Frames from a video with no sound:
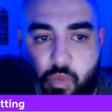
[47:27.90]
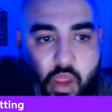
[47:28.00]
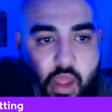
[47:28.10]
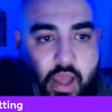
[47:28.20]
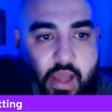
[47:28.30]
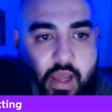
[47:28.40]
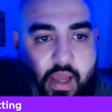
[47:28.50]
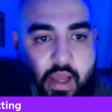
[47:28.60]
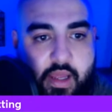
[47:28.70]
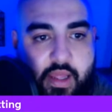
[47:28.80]

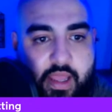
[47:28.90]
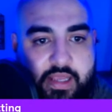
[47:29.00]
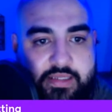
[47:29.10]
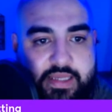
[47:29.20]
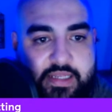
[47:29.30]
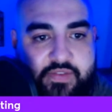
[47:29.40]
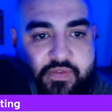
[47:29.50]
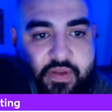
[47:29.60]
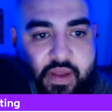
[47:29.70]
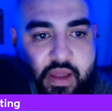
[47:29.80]
Iggy says,
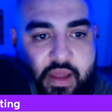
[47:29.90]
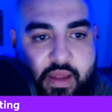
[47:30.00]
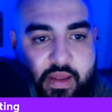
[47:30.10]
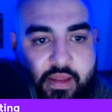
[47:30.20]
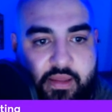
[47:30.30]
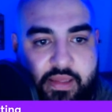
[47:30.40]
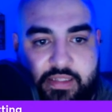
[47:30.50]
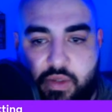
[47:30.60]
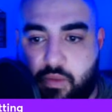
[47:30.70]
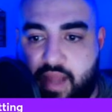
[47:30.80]
"Let's
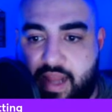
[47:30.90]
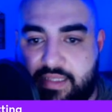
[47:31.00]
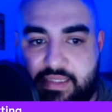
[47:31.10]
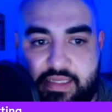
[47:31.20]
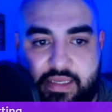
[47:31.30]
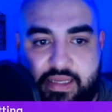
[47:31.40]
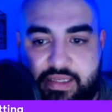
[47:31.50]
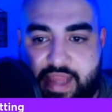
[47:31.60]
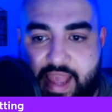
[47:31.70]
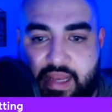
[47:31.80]
go Dynasty
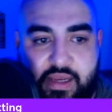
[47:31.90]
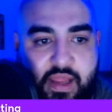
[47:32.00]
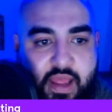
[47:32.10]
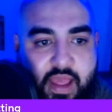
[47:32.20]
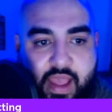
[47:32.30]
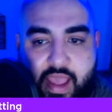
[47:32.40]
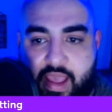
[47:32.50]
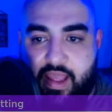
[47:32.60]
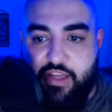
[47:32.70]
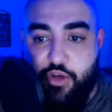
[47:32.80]
Den."
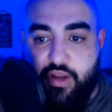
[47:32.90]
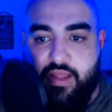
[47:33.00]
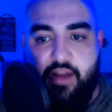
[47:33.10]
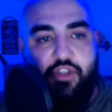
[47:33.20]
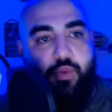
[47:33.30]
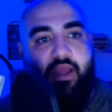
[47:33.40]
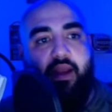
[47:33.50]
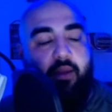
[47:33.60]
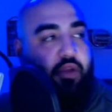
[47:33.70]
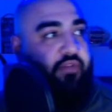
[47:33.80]
And you're in there. Sweet.
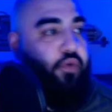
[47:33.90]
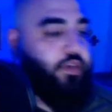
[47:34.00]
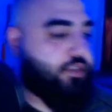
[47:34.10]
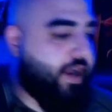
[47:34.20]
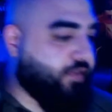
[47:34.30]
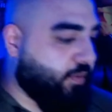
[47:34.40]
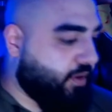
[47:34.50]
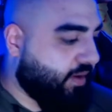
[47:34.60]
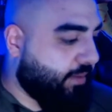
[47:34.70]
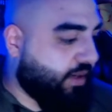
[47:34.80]
I'm looking forward to drafting with you
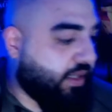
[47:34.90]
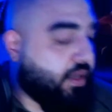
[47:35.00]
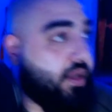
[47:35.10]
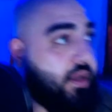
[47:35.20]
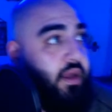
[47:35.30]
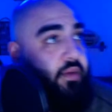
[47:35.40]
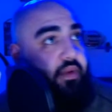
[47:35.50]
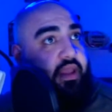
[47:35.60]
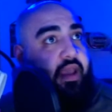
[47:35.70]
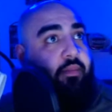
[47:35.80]
again, buddy.
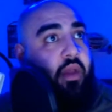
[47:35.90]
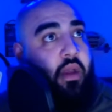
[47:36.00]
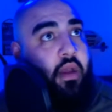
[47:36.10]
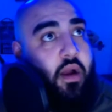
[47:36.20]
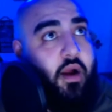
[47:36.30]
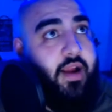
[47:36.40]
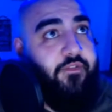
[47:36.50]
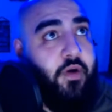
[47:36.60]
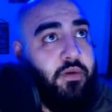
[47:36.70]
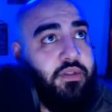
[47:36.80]
Really am. All right,
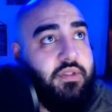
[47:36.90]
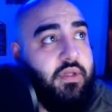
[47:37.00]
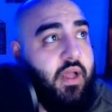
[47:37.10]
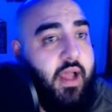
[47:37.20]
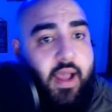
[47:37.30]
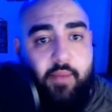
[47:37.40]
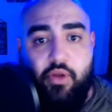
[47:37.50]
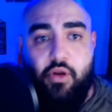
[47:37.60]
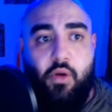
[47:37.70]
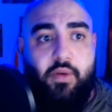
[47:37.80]
folks. I'm
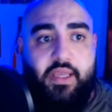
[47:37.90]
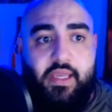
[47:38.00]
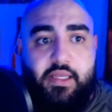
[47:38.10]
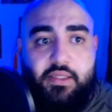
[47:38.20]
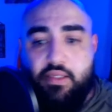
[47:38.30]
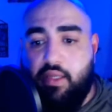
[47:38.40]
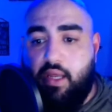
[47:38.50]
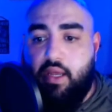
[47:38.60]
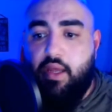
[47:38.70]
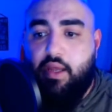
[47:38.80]
going to go eat
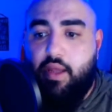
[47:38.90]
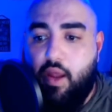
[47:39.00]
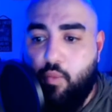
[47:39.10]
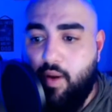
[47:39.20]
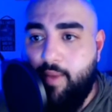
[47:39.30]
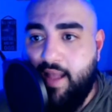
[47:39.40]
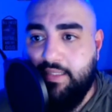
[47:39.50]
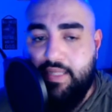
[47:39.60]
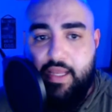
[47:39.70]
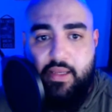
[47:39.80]
a ribeye steak.